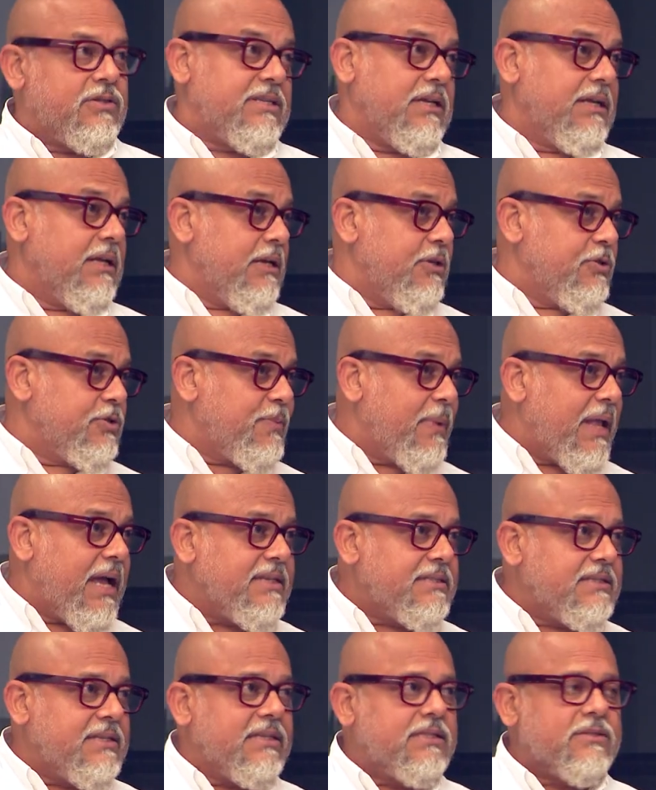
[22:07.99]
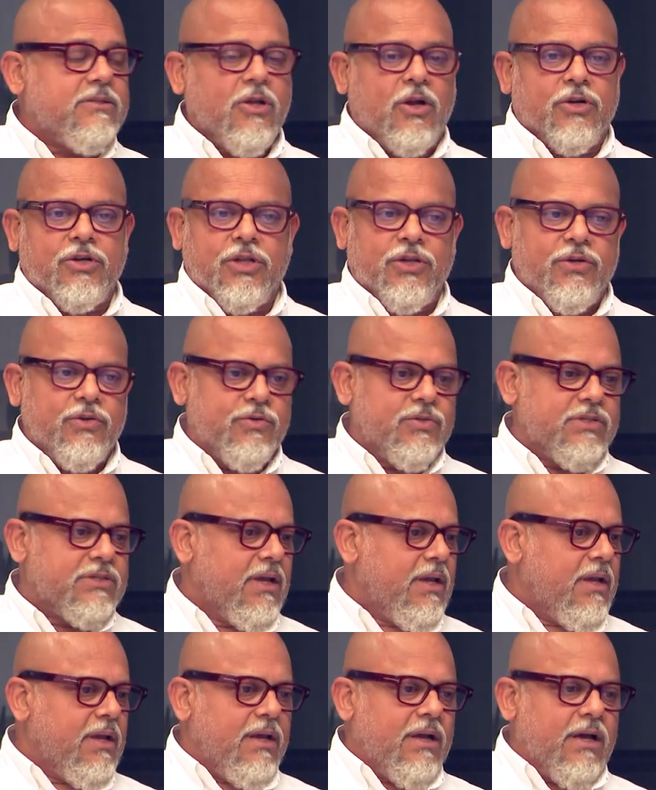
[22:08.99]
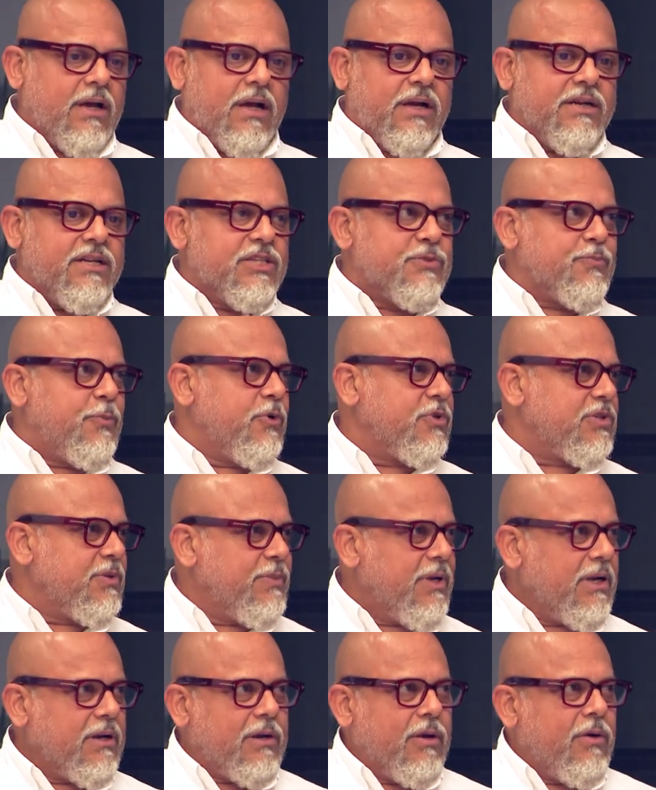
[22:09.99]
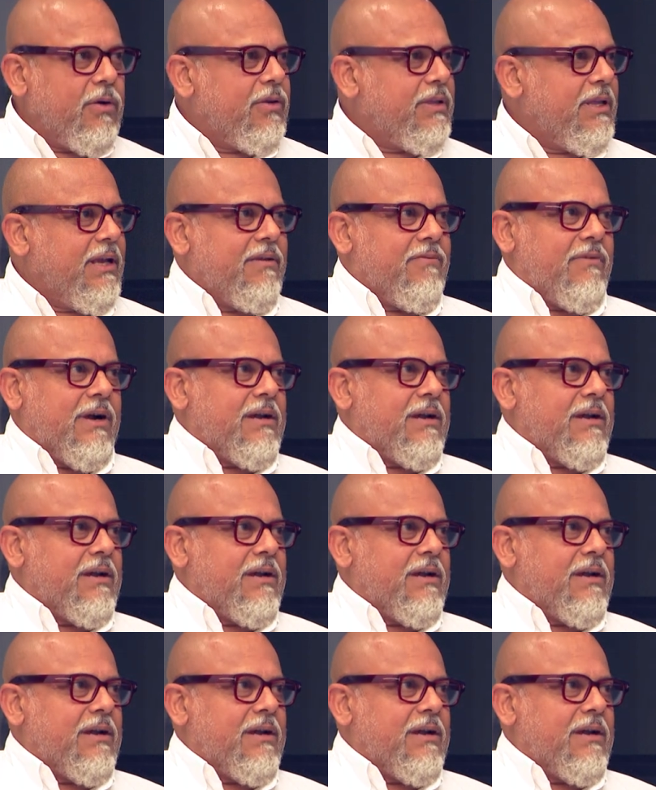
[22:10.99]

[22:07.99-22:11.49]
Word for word: single-use plastics, not to use uh, disposable clothing, hmm.